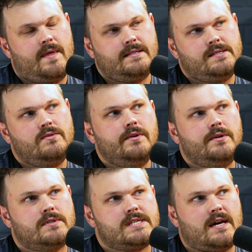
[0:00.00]
That
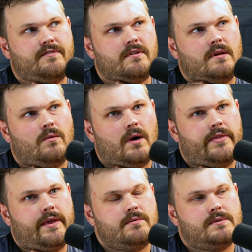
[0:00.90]
story was definitely
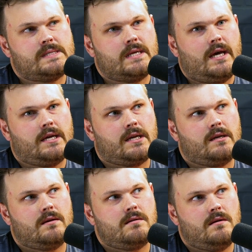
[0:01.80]
one that was
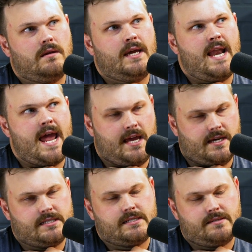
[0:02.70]
like
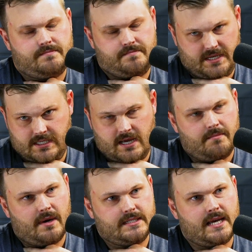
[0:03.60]
enhanced big time by